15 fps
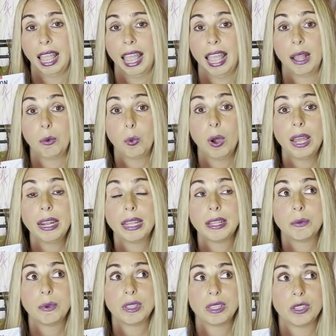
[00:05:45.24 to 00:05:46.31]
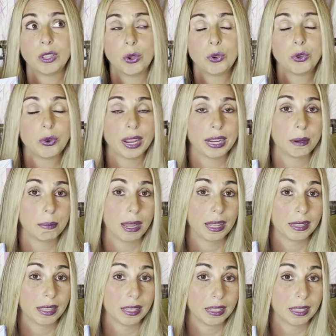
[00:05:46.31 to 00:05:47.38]
And what was so great
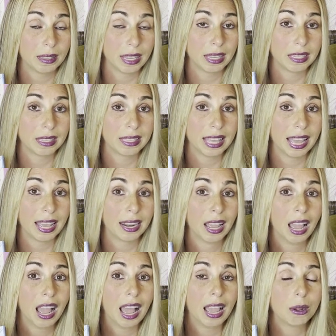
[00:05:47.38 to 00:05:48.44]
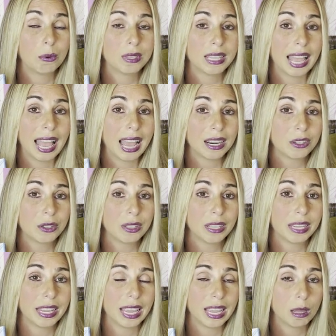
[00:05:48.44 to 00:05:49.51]
about this is that I was
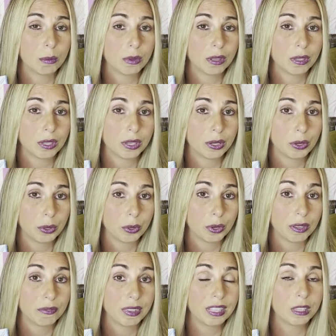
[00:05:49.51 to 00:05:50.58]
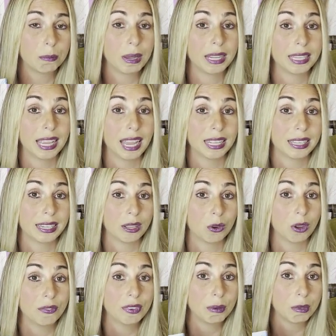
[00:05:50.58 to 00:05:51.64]
actually able to convince my dad to get
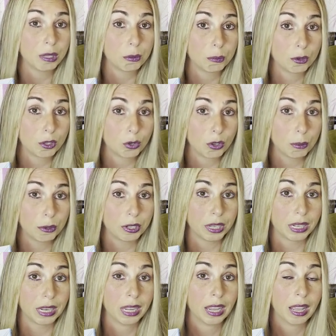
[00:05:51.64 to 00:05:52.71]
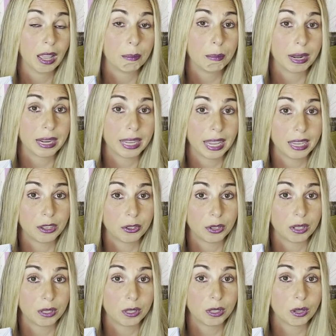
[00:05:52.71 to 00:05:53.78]
off his prescription
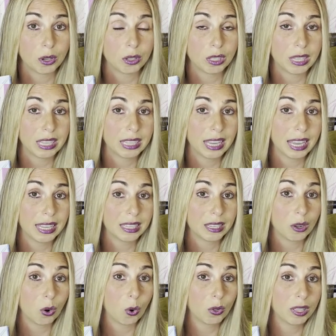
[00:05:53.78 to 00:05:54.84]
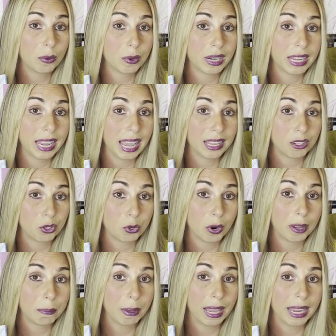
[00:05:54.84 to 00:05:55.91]
medications because he takes it only when he has
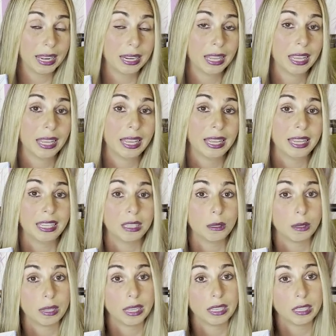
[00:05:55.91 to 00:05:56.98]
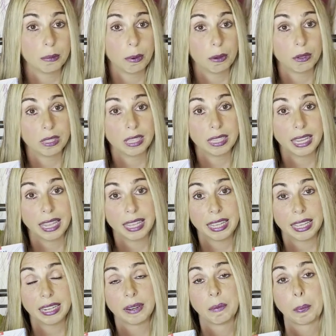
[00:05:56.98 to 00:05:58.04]
joint pain. He's, he's supposed to take
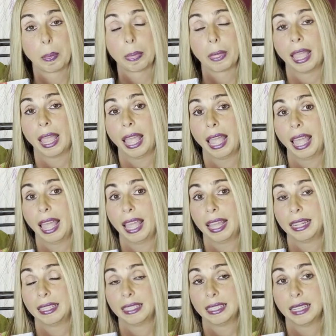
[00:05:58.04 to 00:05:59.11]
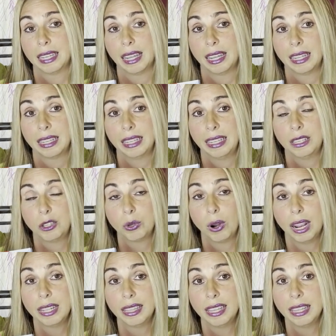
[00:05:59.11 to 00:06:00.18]
it and uh, he
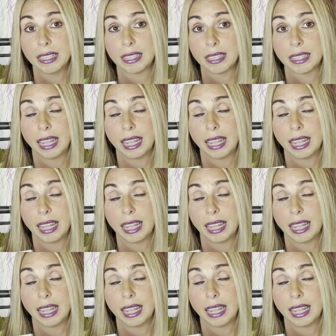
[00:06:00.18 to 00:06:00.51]
tried this.